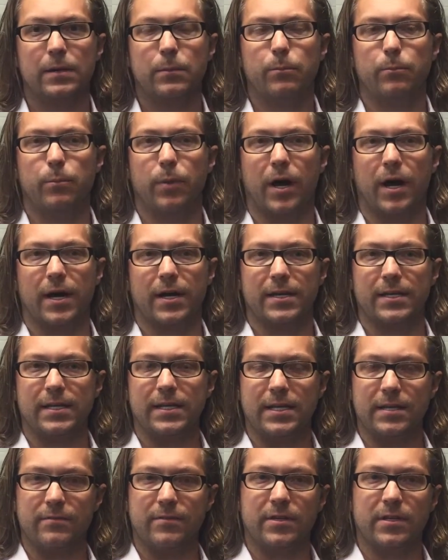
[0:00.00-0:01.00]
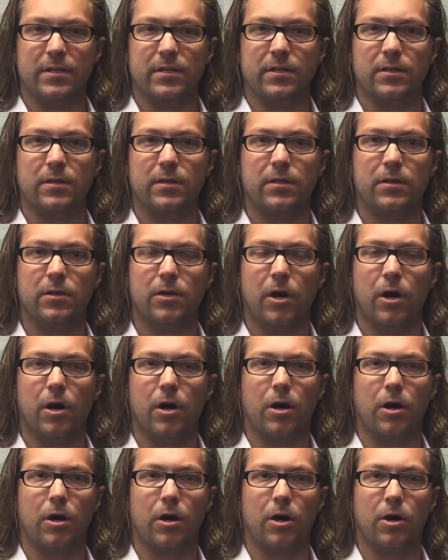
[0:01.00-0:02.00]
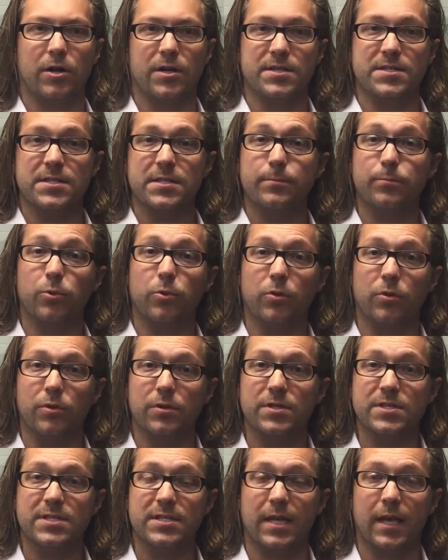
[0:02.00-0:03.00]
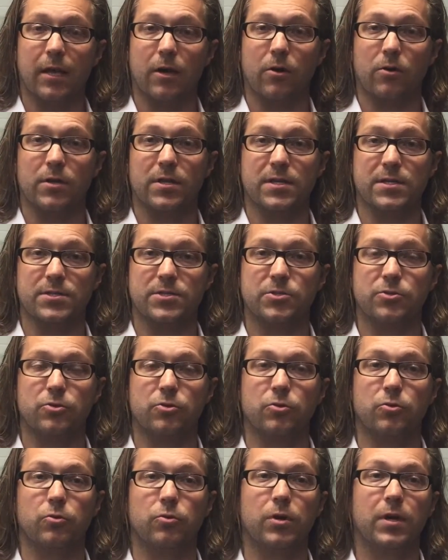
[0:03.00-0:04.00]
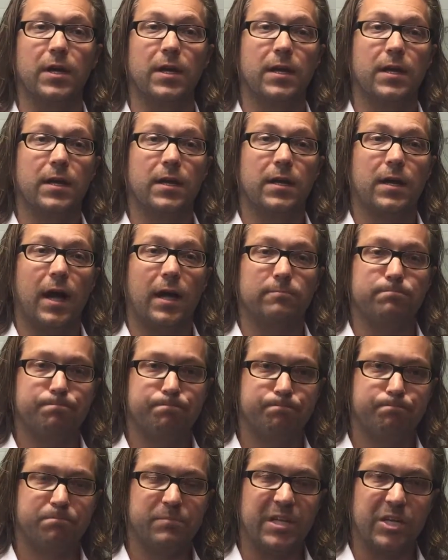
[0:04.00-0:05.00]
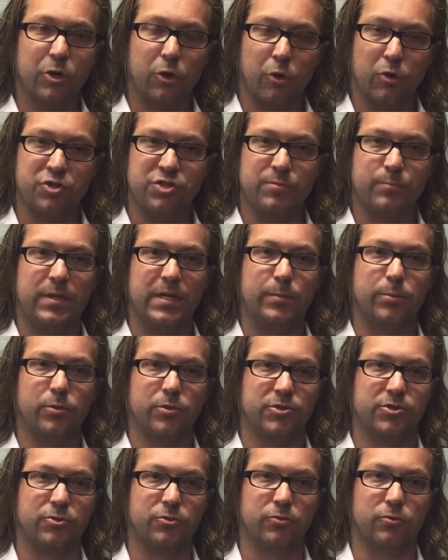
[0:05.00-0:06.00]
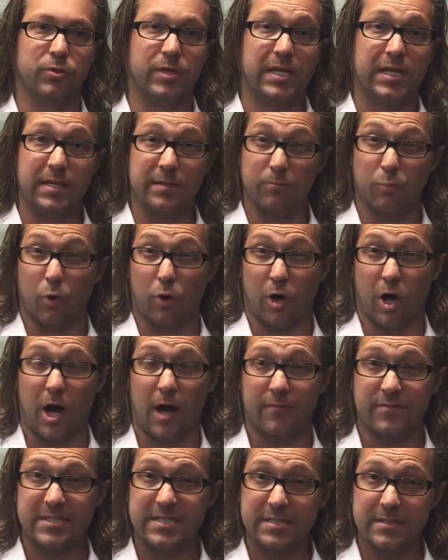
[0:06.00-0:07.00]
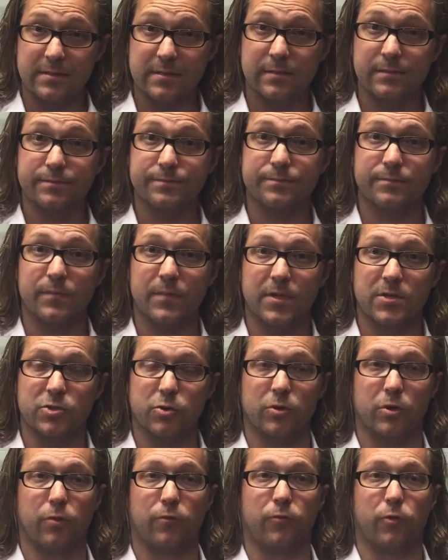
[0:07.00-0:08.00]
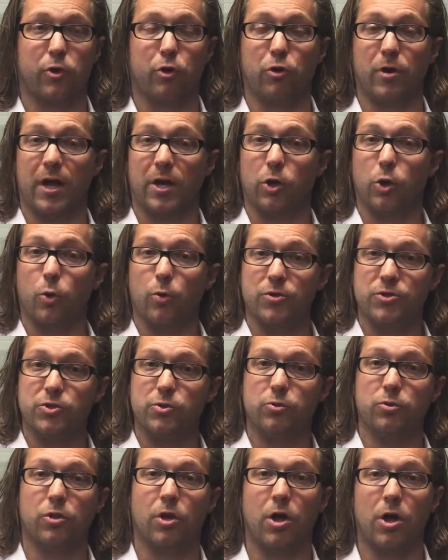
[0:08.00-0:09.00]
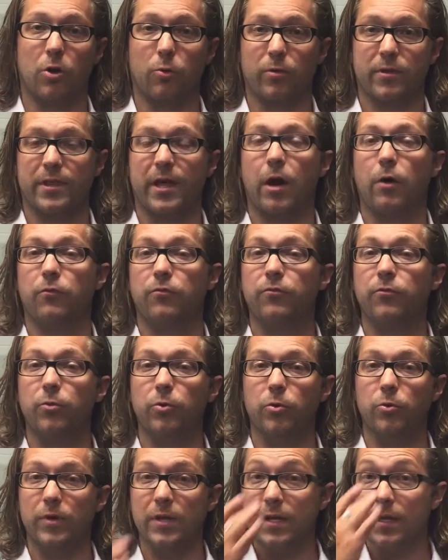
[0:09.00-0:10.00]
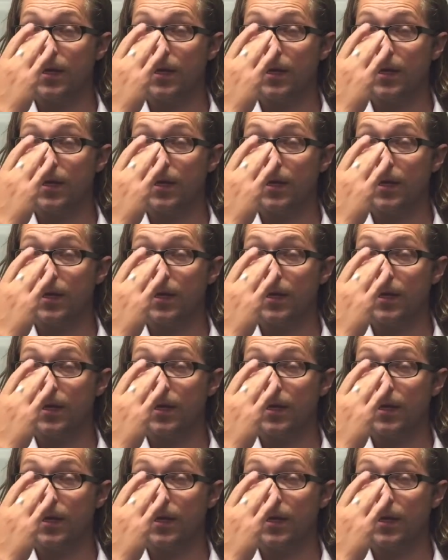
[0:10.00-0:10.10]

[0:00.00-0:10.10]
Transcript: But even on a simple scale is to encouraging people to eat more often, so therefore you're not going too long without food.